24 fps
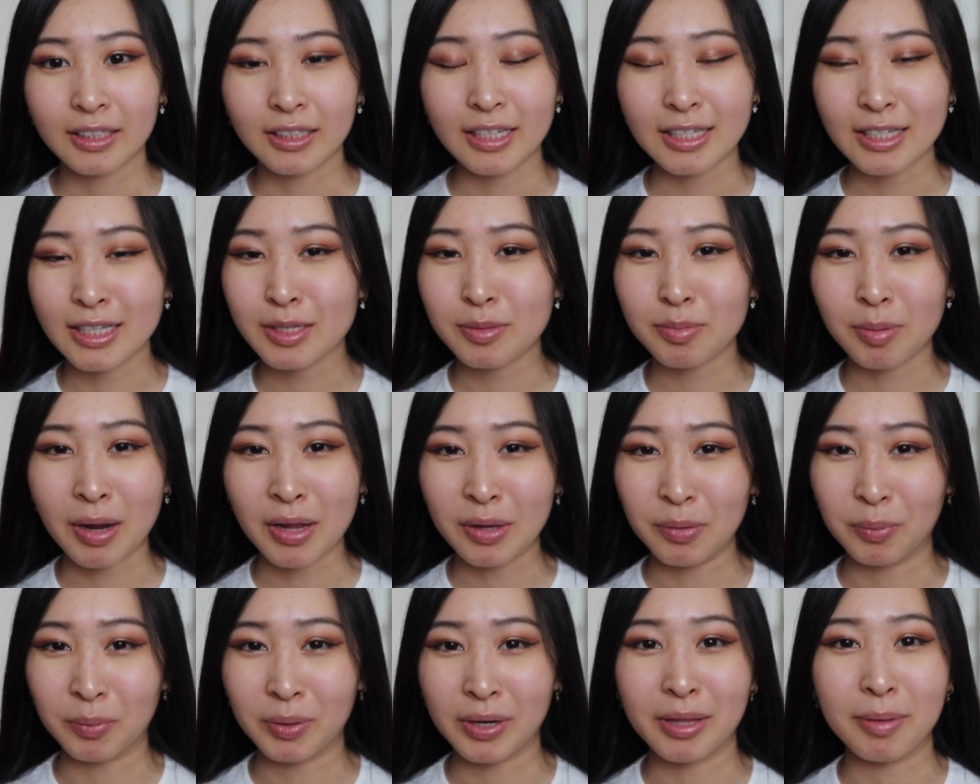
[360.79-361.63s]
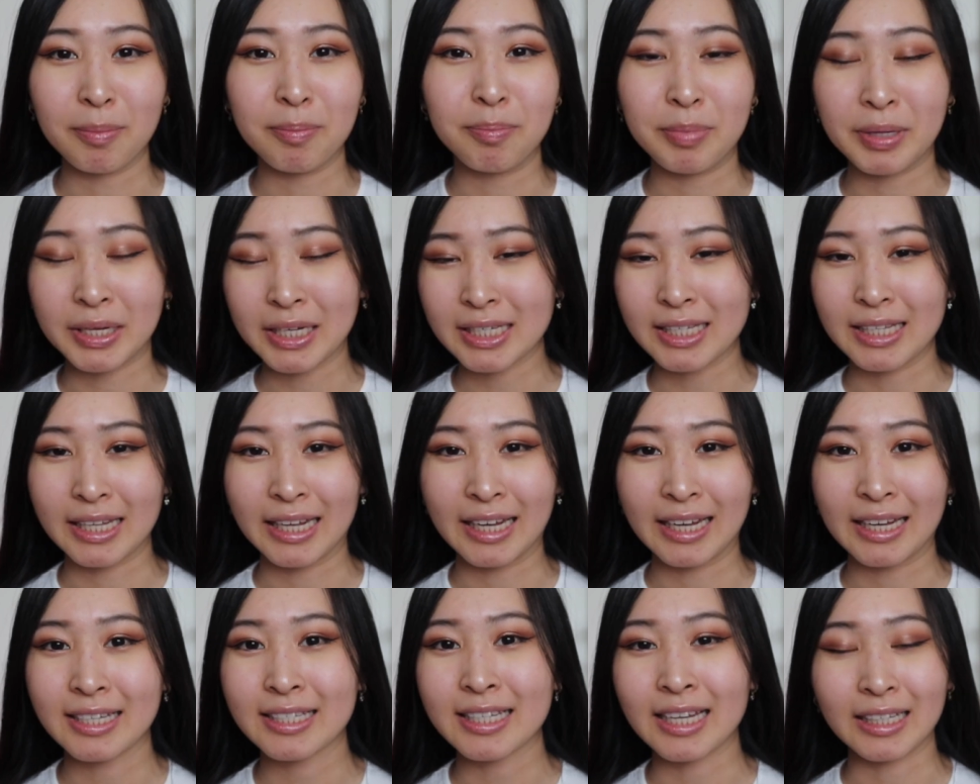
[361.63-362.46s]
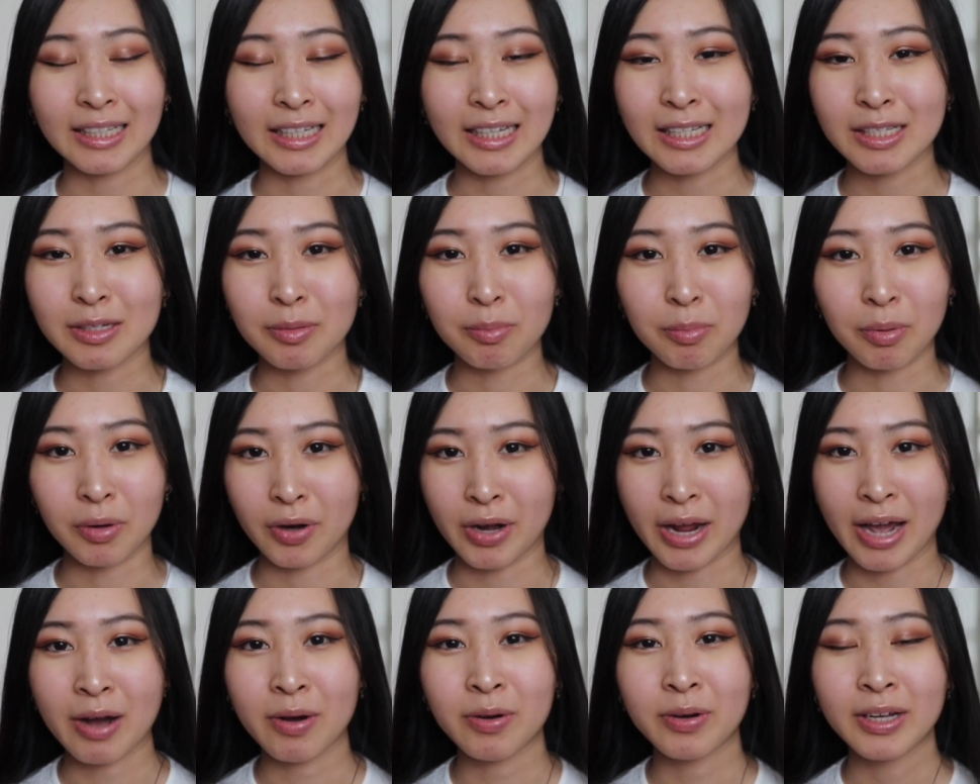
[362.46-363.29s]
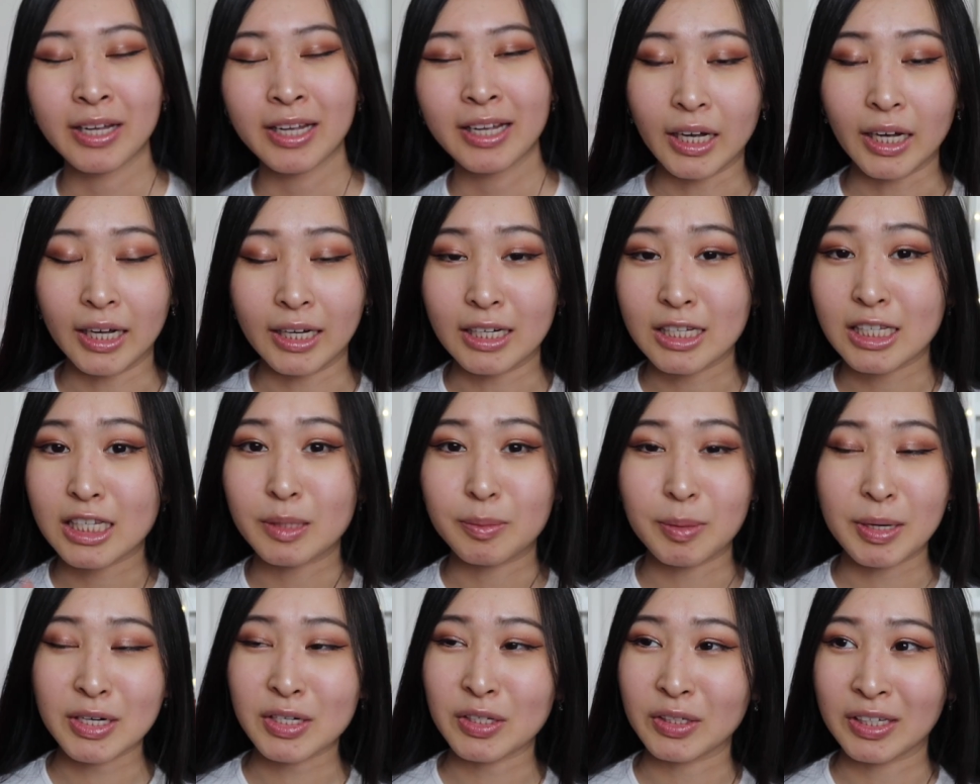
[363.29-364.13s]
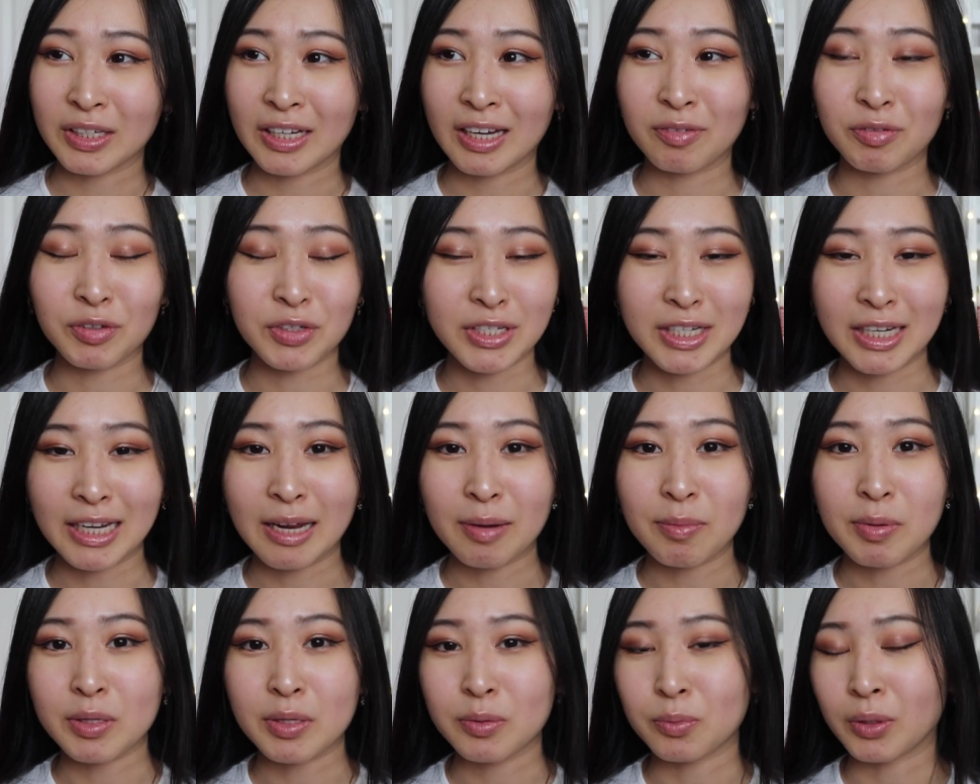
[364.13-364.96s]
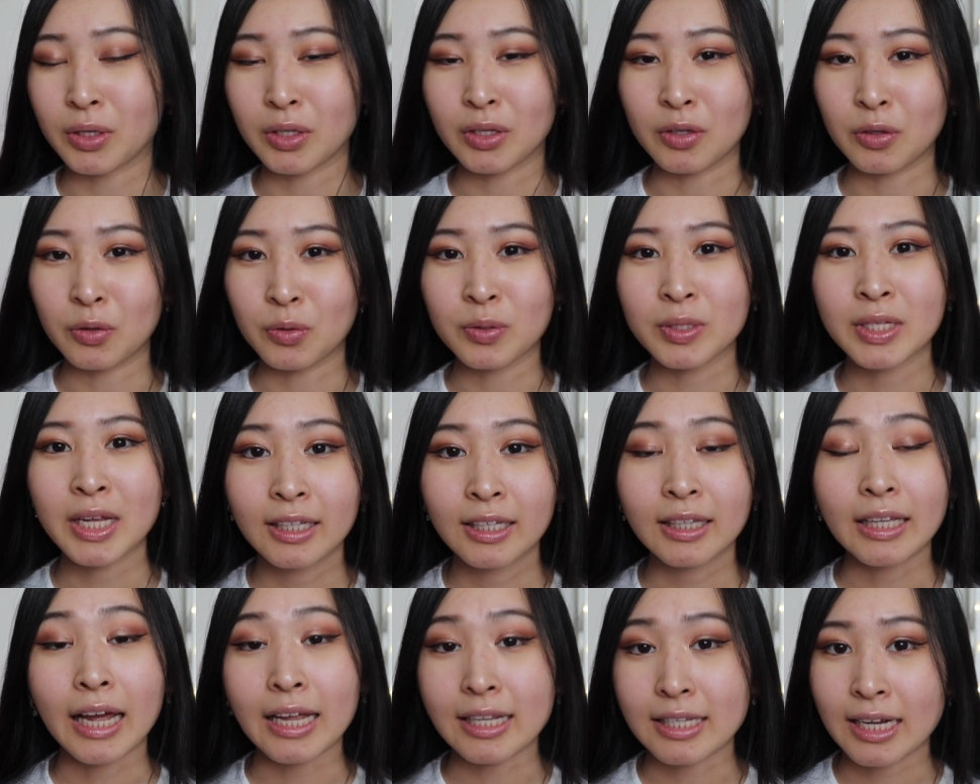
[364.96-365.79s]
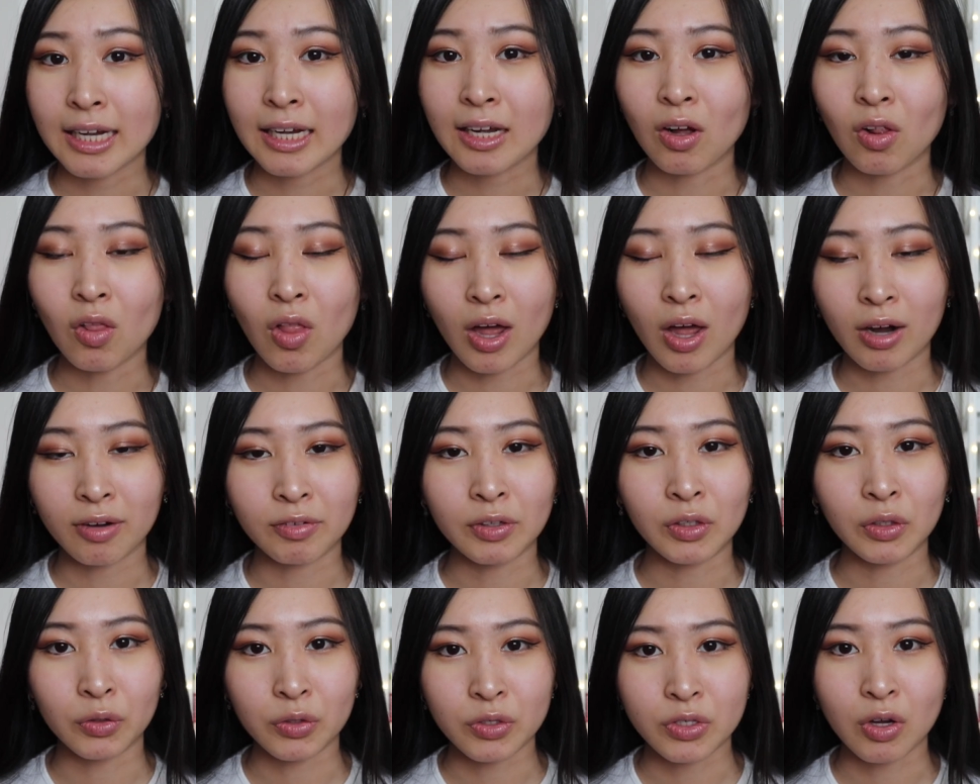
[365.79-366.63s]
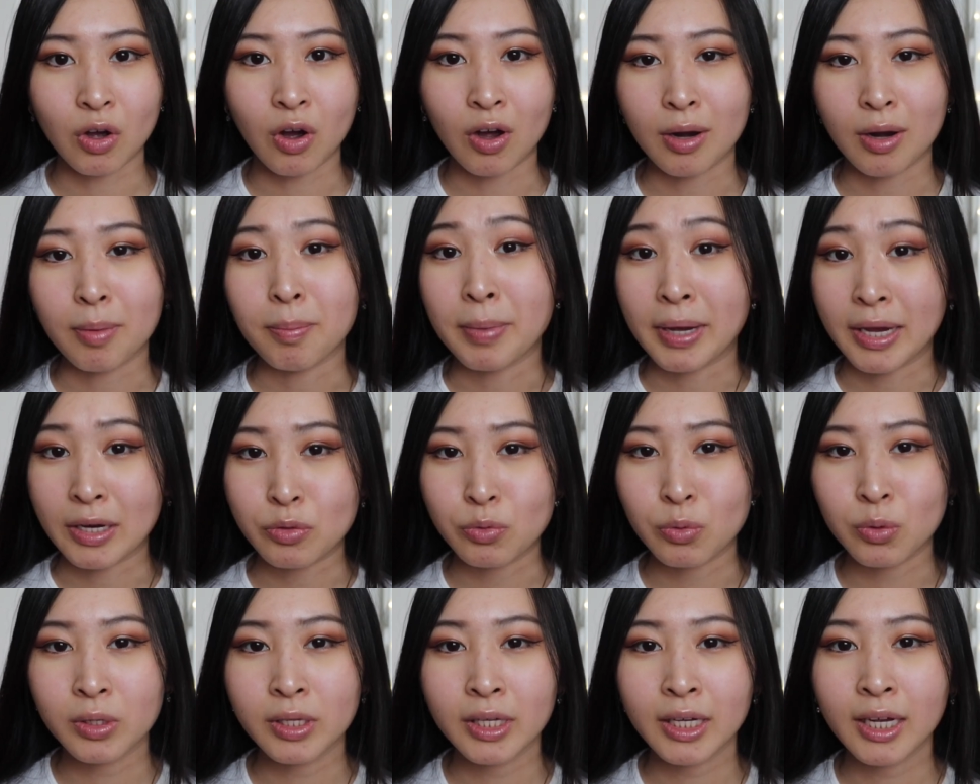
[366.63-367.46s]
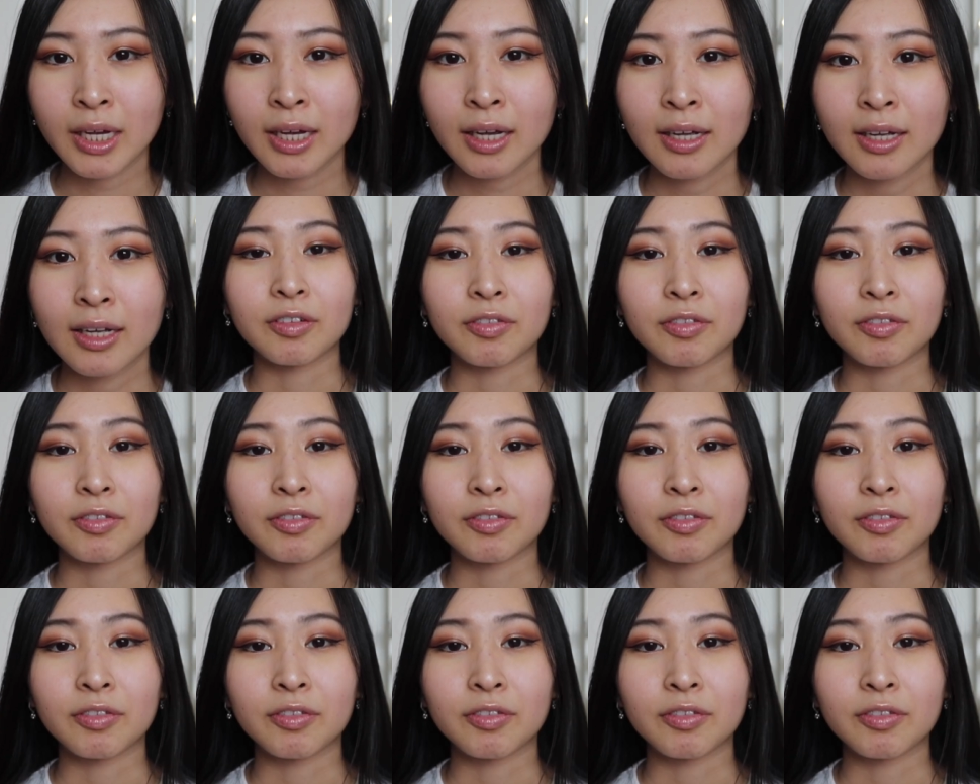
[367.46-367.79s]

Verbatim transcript: This is probably one of the biggest things that lead to burnout and especially if your team is one of those that take a lot of alerts on manually.